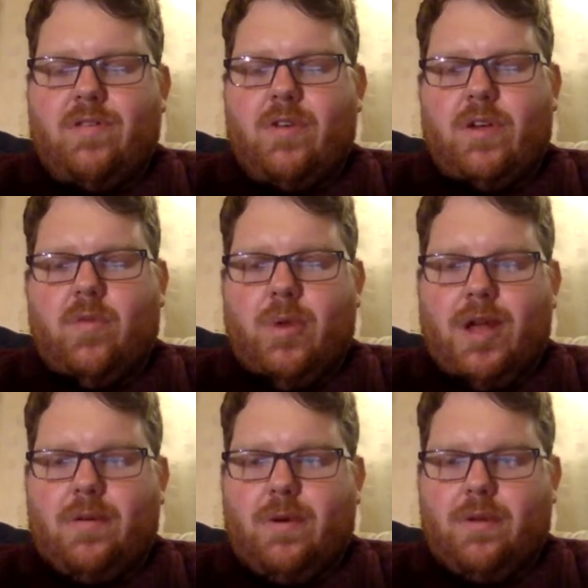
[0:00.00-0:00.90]
heard of a
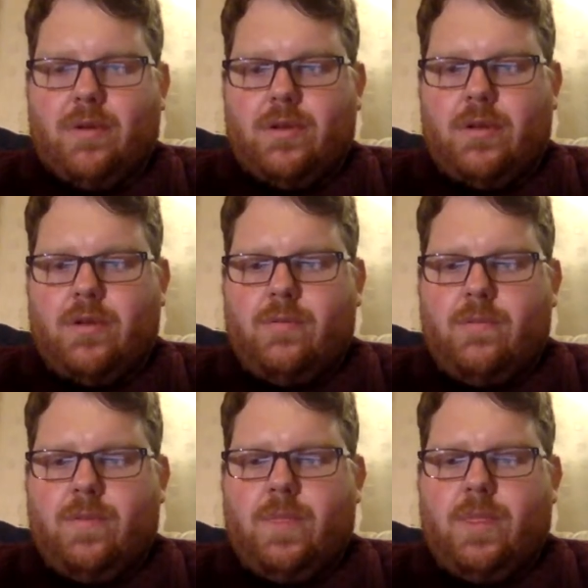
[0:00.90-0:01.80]
black one.
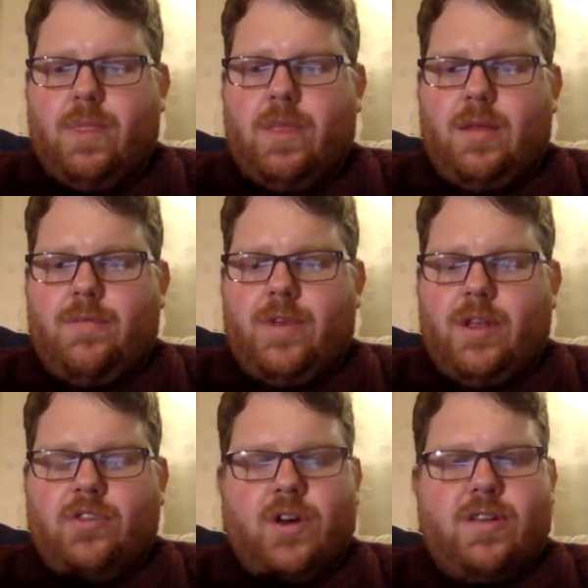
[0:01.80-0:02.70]
And
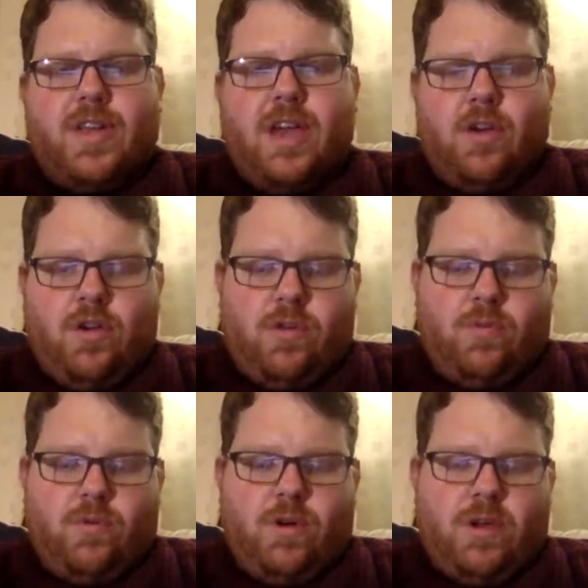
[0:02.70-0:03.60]
I tried to get Earth
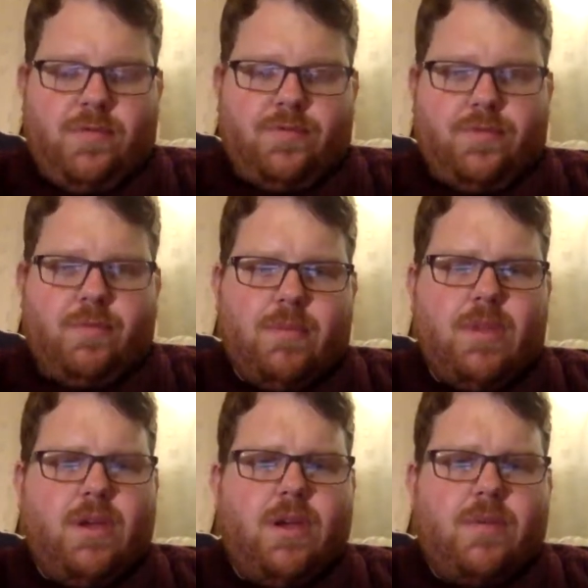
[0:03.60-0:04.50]
Walker
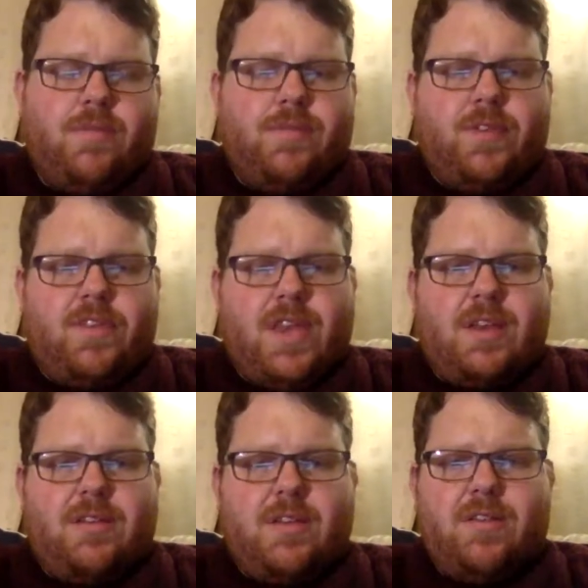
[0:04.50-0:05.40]

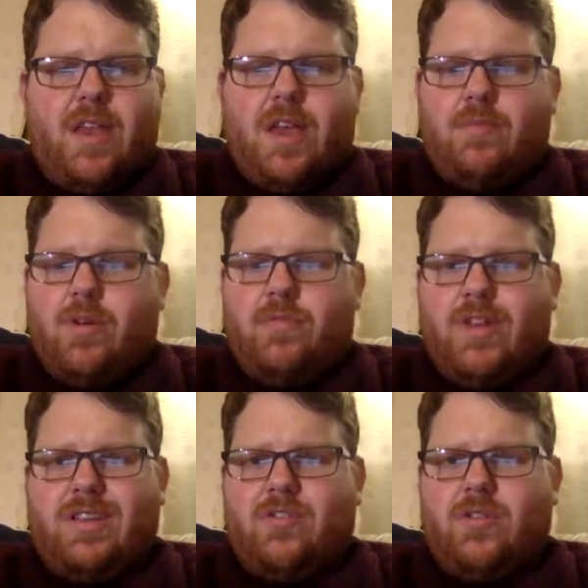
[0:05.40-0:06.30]
seeds this year, but I
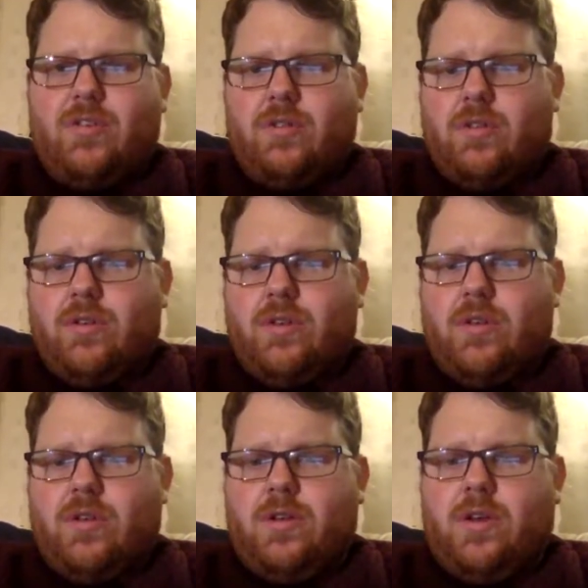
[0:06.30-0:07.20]
really struggled.
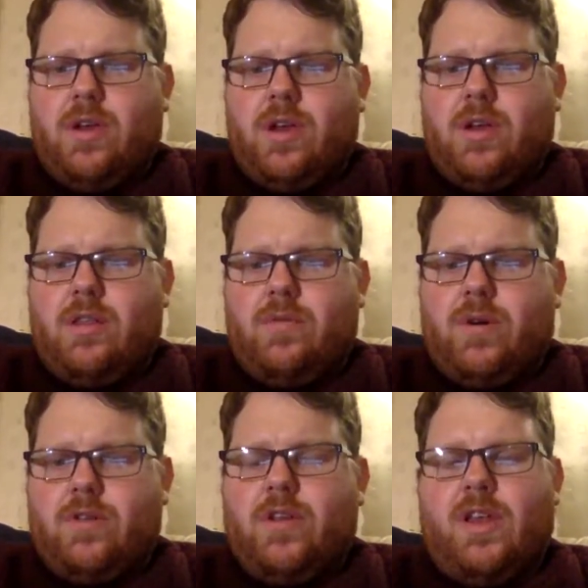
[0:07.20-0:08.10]
And the
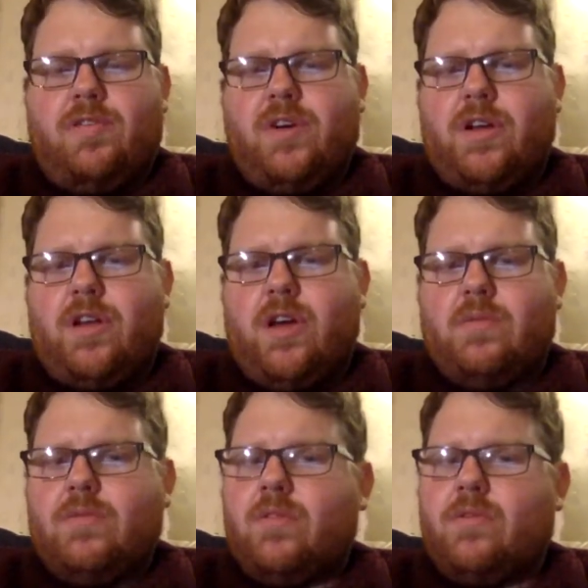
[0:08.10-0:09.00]
ones I did find online
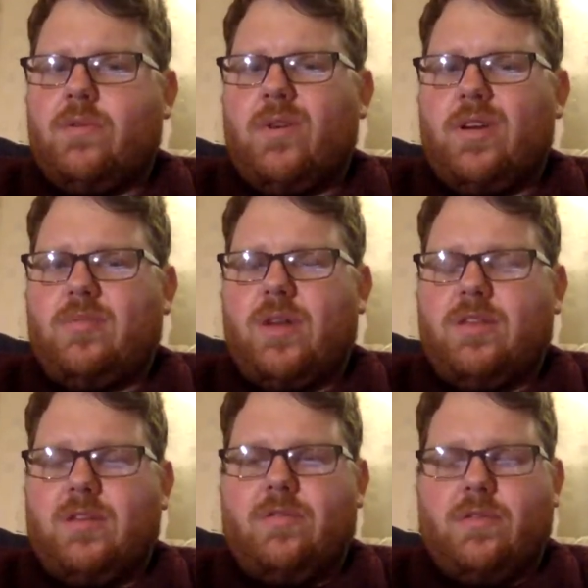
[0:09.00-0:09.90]
were quite
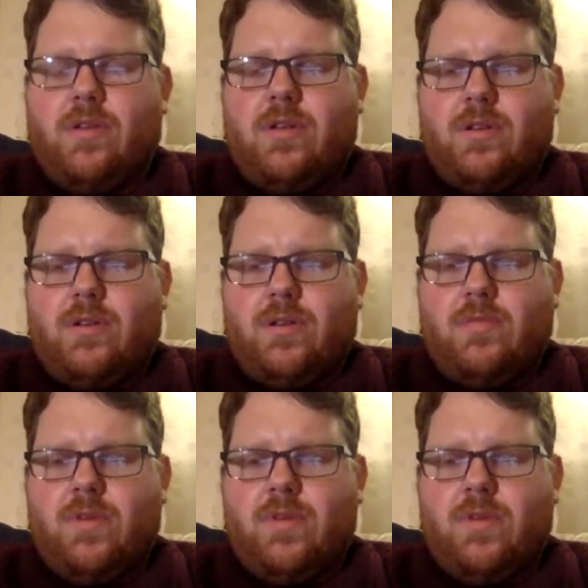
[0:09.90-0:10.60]
expensive, and I